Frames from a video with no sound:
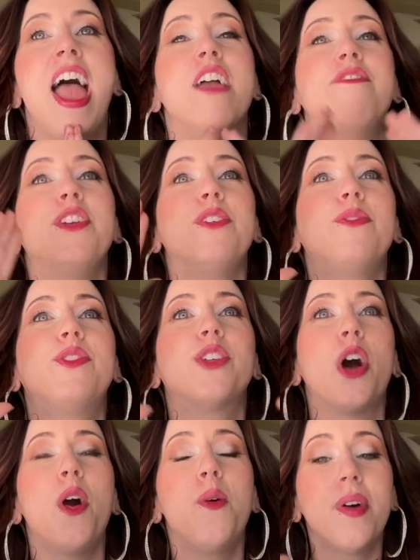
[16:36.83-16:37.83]
if you
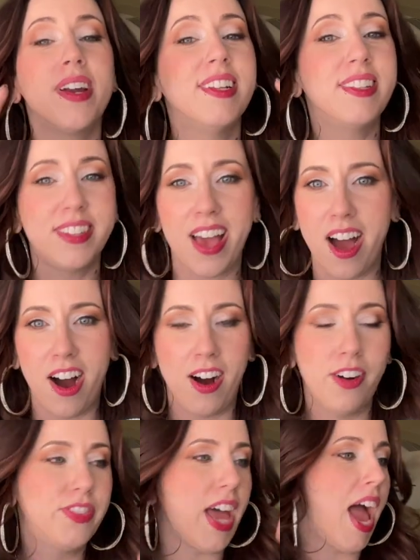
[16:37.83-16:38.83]
don't want to
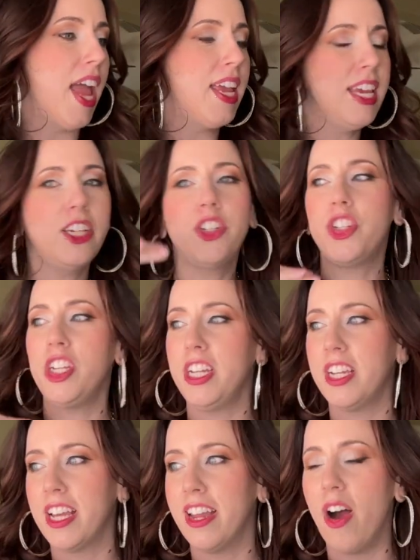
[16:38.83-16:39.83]
tell that he
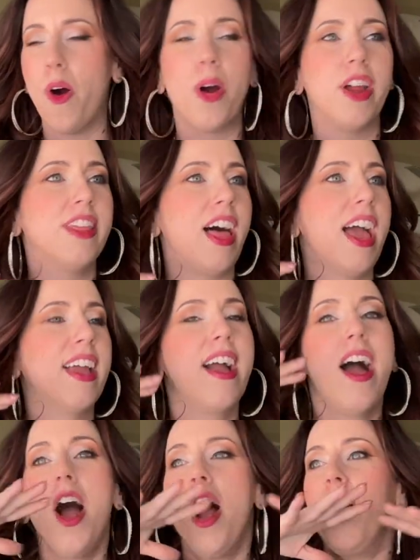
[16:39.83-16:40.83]
cheated, or like
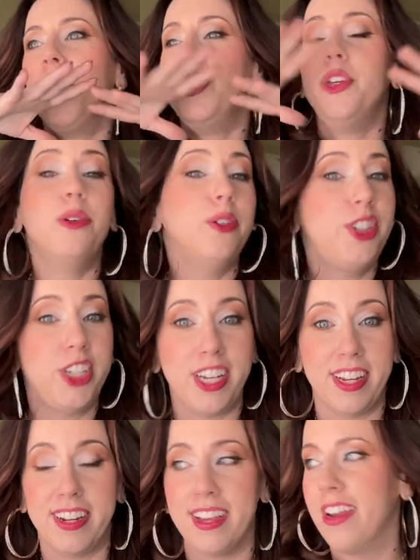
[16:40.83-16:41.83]
you
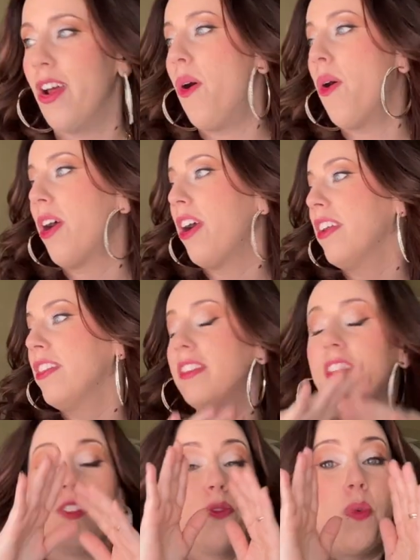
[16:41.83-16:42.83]
cheated, or
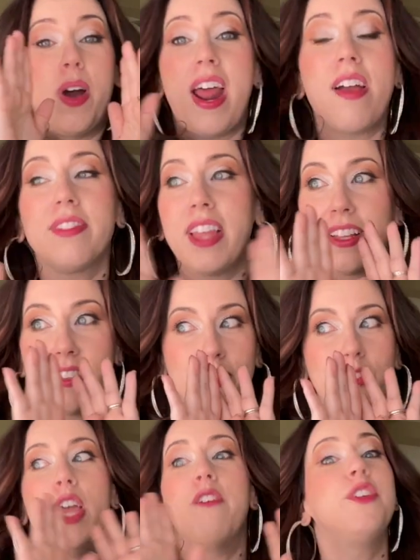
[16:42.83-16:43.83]
whatever,
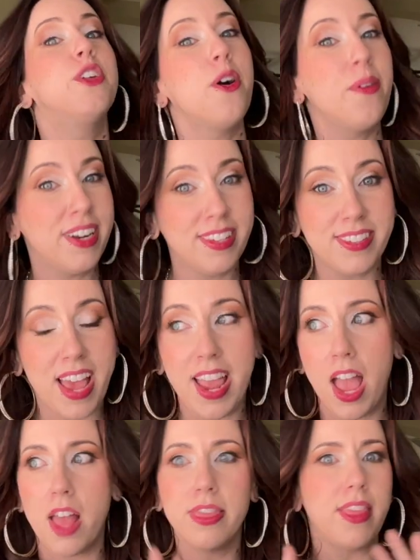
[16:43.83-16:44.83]
like, if you don't want to
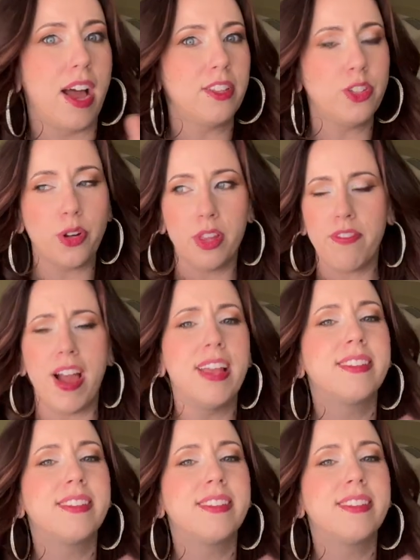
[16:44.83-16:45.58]
say it, that's totally fine.